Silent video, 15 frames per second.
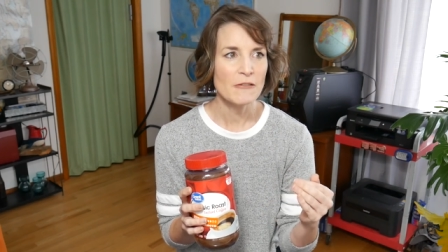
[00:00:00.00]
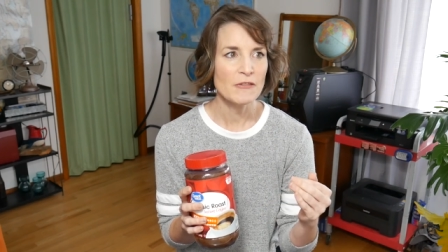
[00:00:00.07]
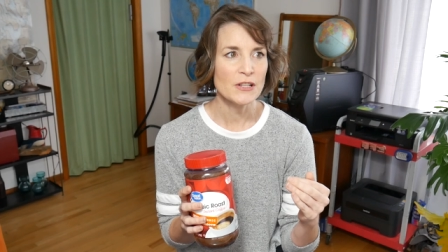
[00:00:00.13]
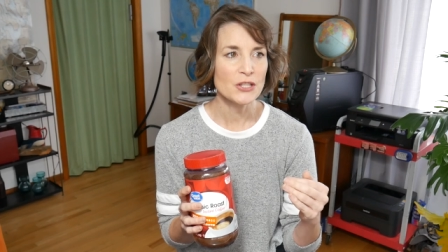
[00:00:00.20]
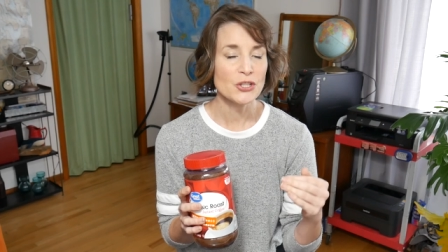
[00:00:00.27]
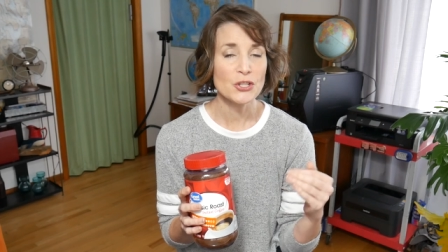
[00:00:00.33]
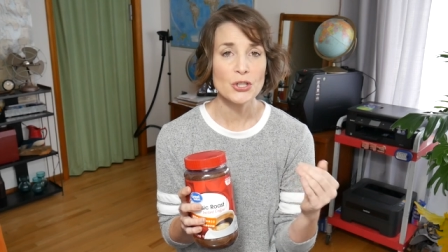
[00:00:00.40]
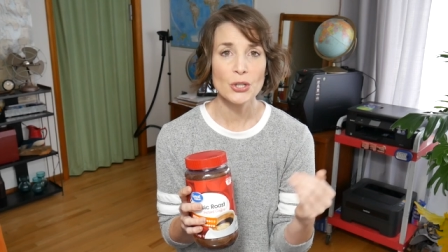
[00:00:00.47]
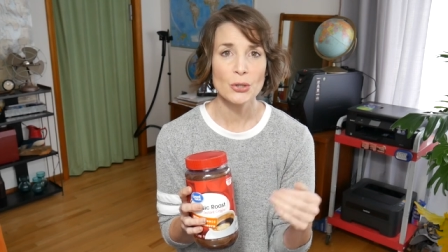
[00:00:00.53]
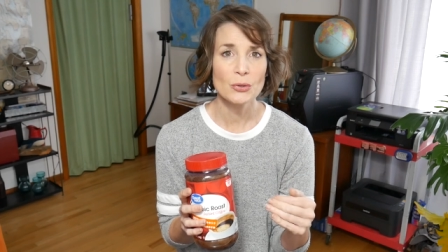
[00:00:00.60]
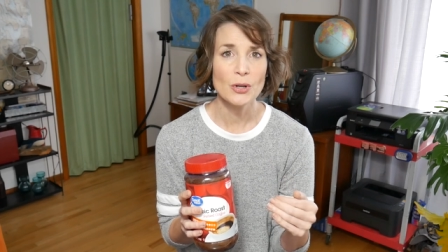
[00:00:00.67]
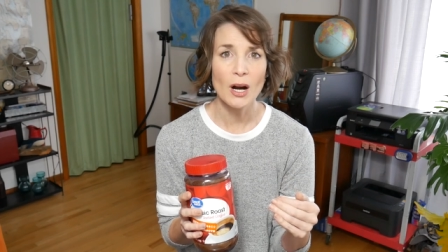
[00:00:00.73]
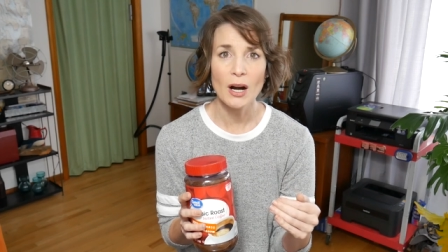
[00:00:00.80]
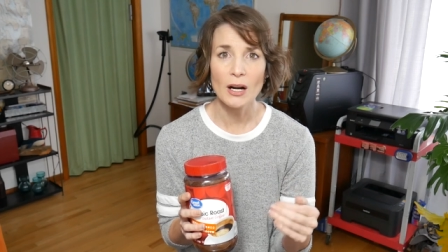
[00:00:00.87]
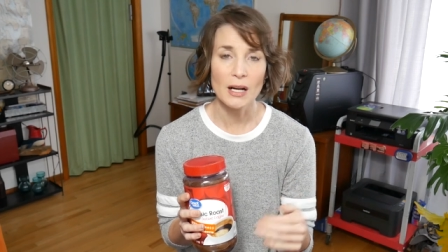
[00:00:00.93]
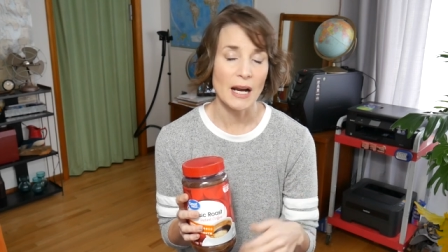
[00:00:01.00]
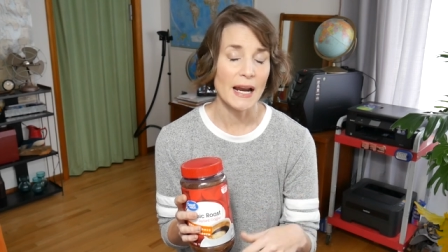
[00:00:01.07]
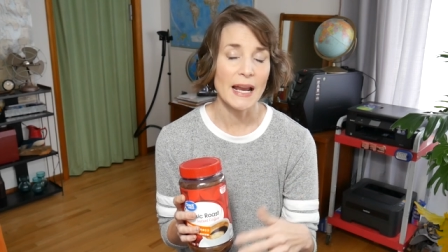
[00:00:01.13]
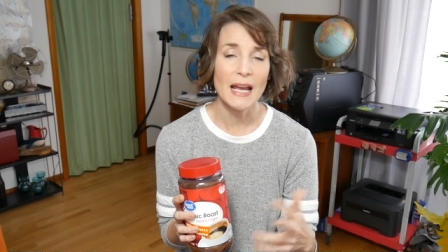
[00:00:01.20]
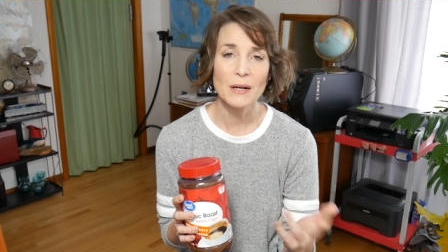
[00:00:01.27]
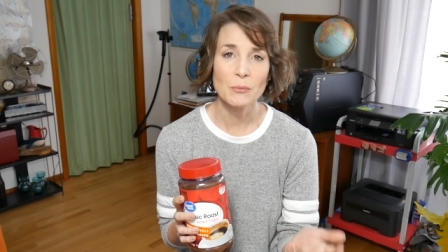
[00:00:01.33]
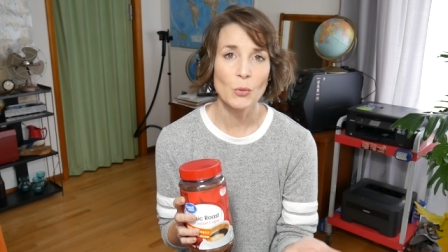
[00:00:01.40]
If it's too dark,
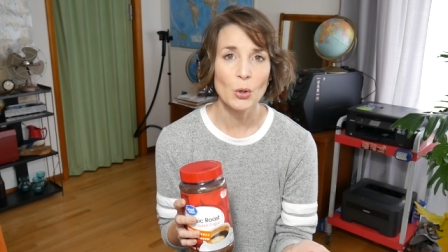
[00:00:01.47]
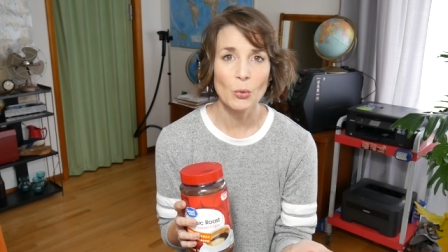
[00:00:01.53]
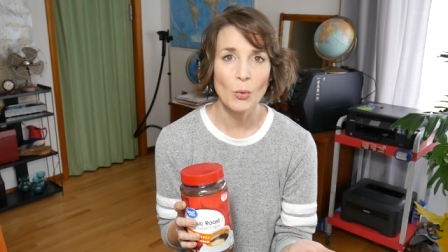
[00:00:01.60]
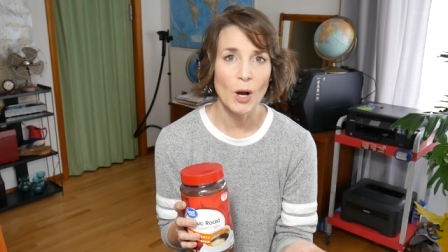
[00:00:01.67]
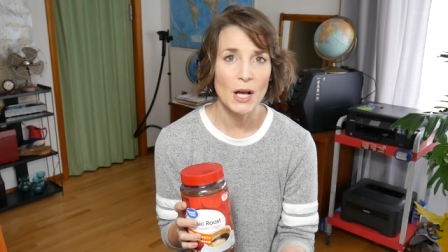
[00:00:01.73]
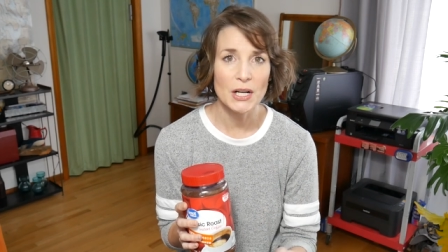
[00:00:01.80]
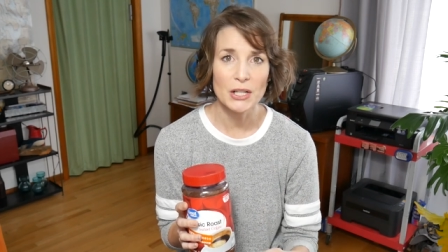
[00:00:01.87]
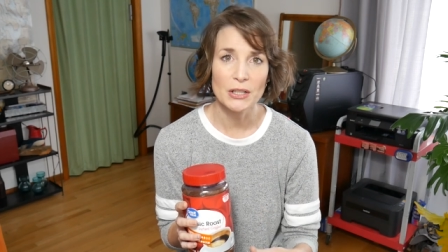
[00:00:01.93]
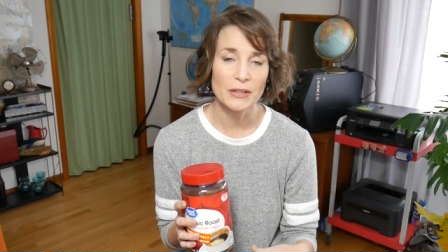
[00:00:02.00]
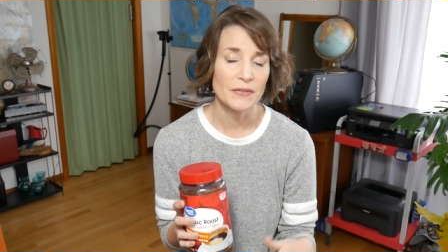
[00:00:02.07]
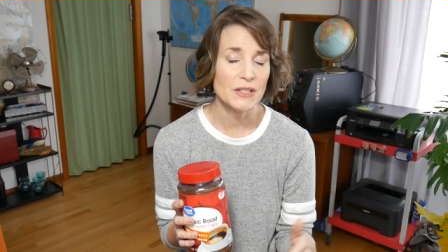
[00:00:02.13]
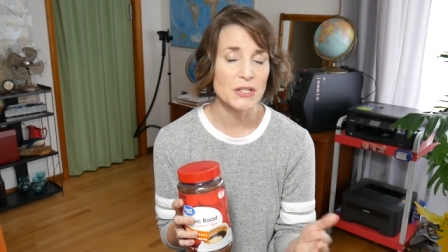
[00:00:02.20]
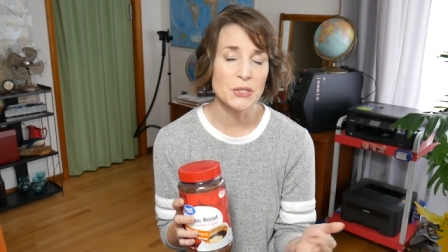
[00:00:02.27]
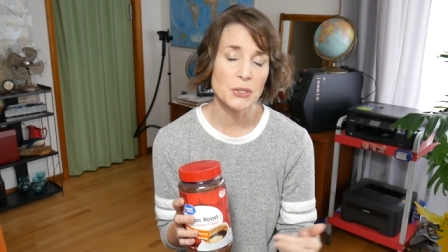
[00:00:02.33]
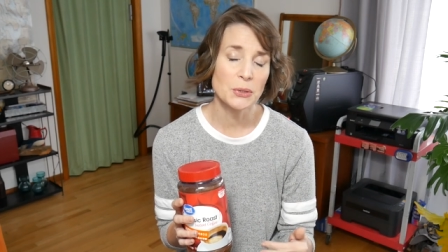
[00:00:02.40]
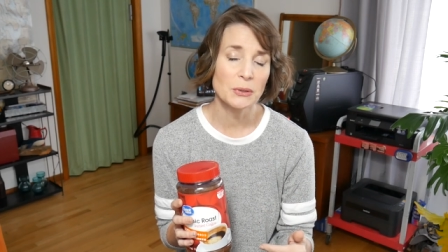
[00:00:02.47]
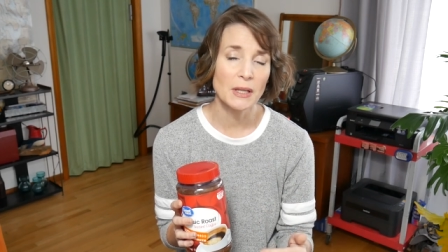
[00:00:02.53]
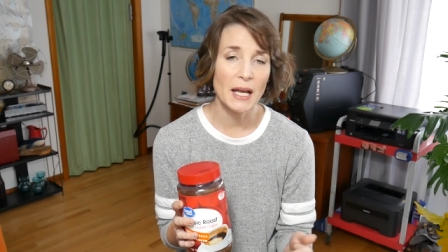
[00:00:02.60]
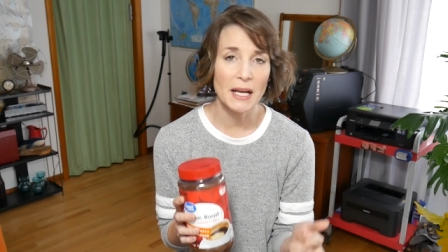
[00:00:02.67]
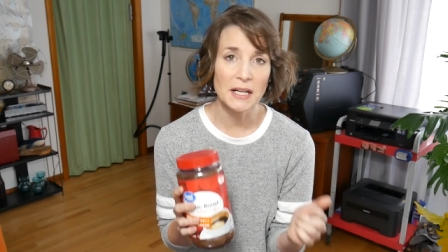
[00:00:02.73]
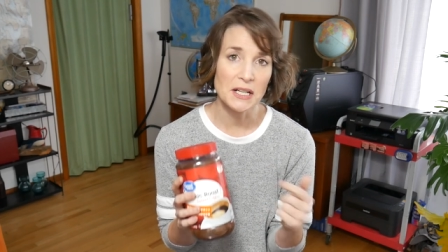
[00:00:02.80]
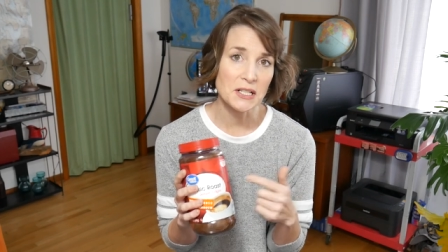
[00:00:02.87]
I add more water. If it's too
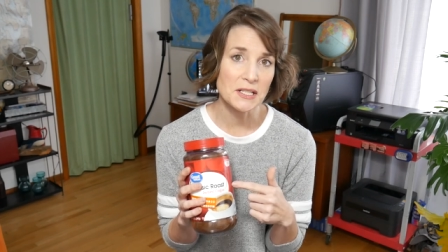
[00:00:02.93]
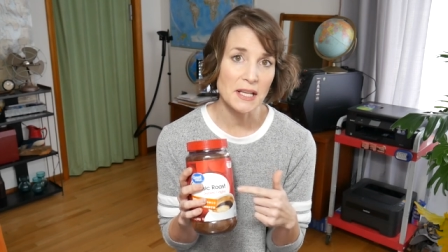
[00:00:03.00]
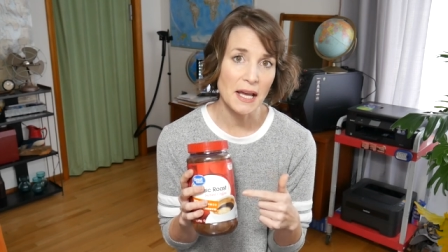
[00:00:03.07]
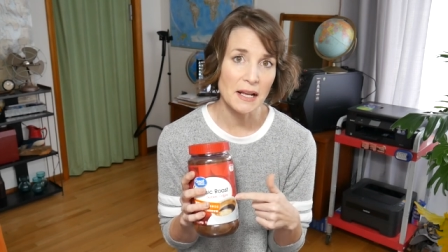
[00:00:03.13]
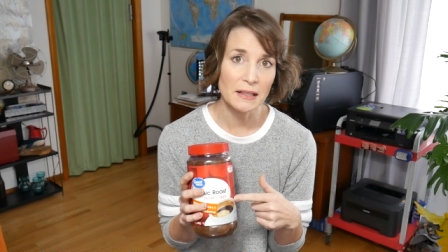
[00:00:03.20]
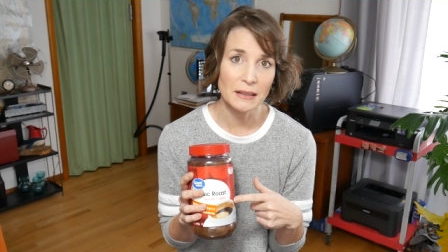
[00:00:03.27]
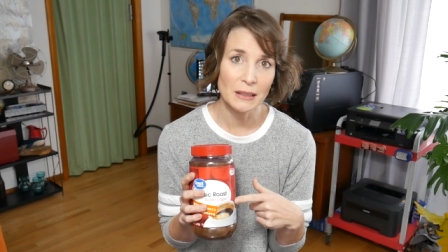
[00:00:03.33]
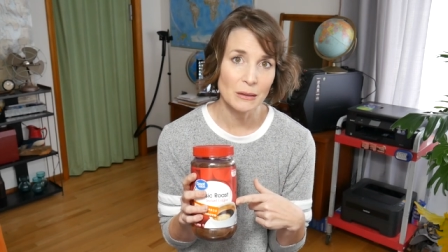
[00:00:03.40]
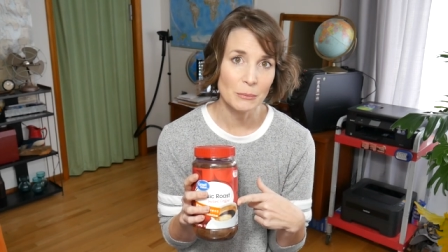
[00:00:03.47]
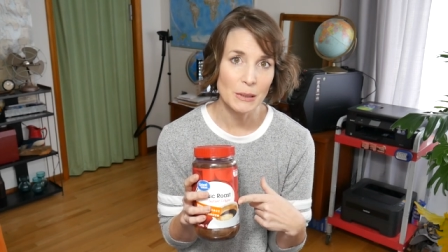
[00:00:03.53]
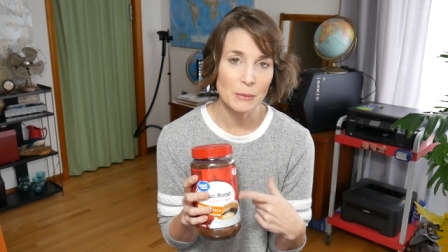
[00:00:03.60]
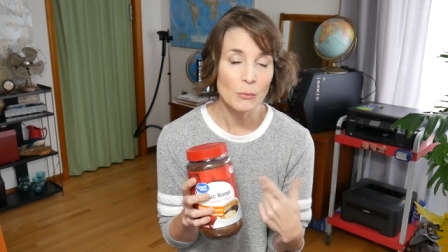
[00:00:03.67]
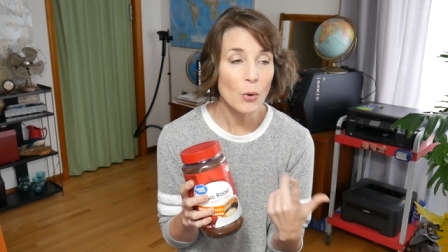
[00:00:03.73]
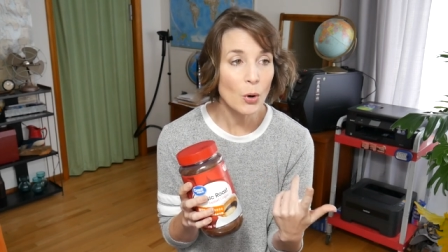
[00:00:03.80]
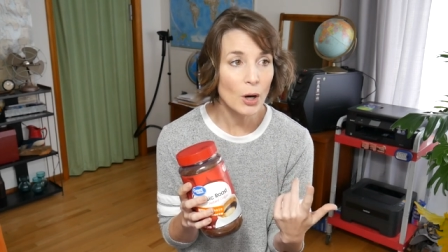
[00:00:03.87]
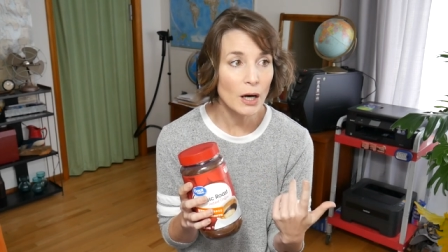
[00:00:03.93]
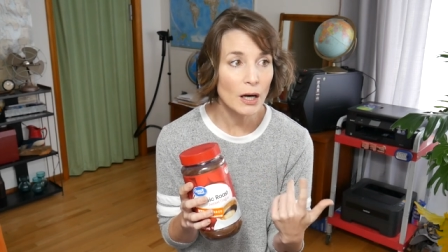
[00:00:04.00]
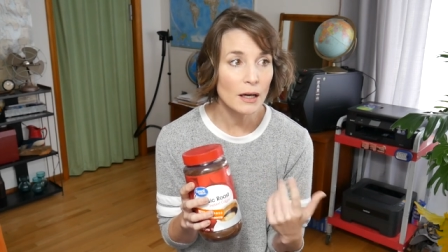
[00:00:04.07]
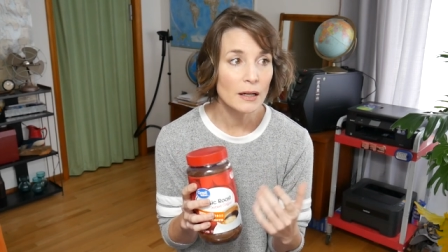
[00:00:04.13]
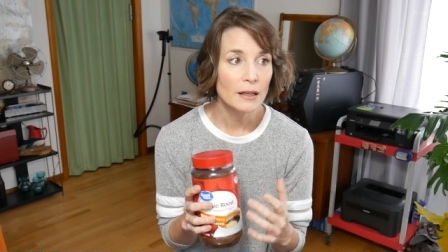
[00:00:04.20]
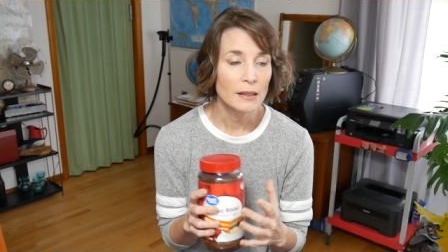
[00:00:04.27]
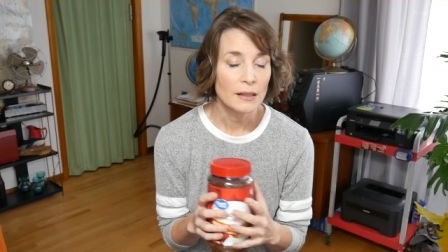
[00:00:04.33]
light, I just add a little bit
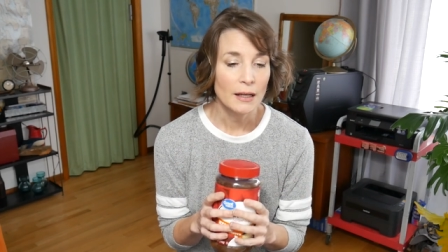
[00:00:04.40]
more.